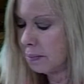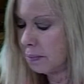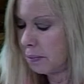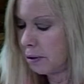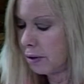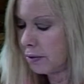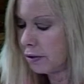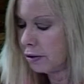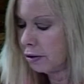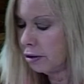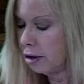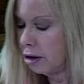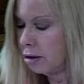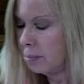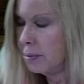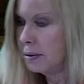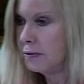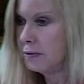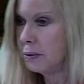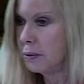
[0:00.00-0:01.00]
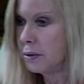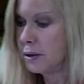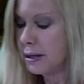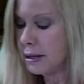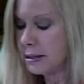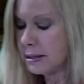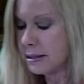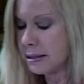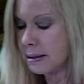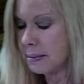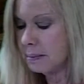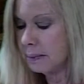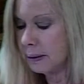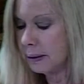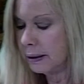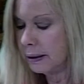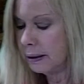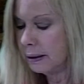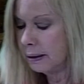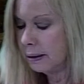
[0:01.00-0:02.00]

brought the law before the assembly,